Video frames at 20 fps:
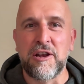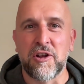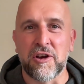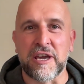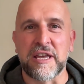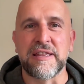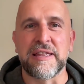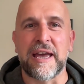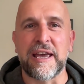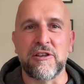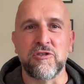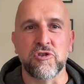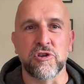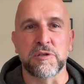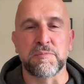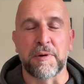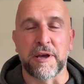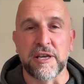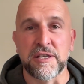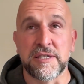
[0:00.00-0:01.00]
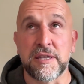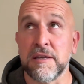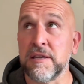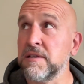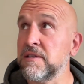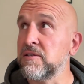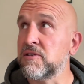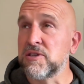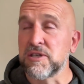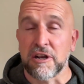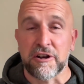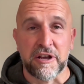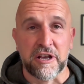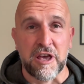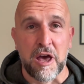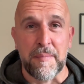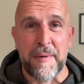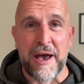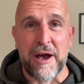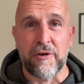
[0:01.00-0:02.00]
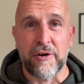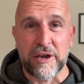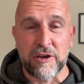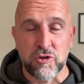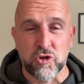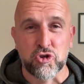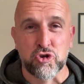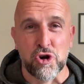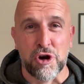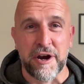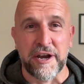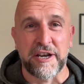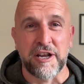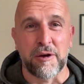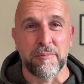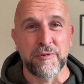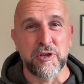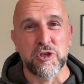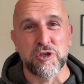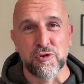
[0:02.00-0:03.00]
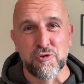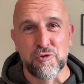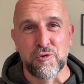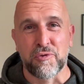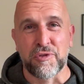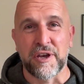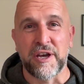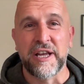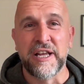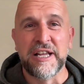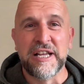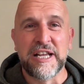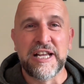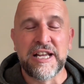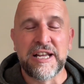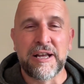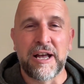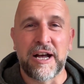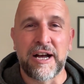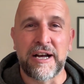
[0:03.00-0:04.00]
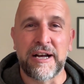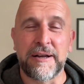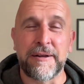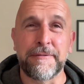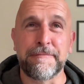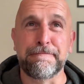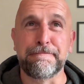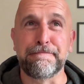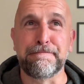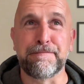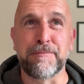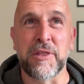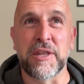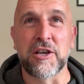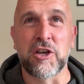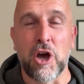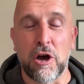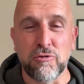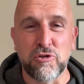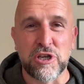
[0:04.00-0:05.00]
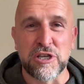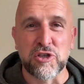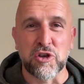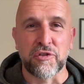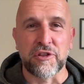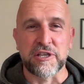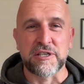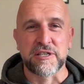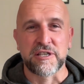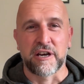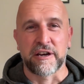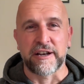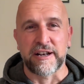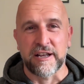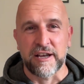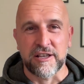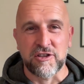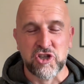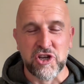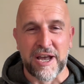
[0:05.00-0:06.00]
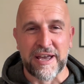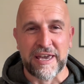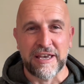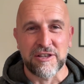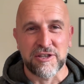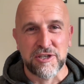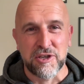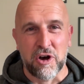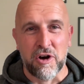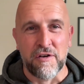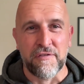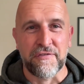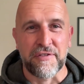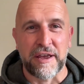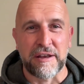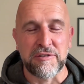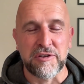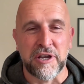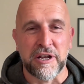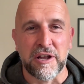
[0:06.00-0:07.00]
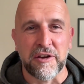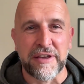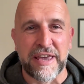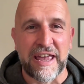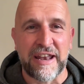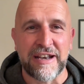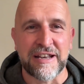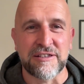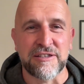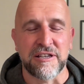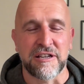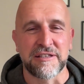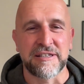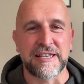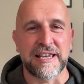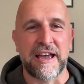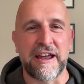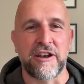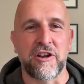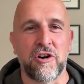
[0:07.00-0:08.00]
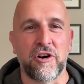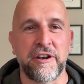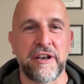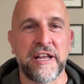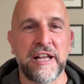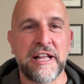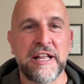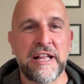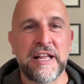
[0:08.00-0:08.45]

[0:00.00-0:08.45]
looking dangerous because the sun had come out, it dried up. You saw all the coaches on the sideline, jackets off, they're getting their suntan on.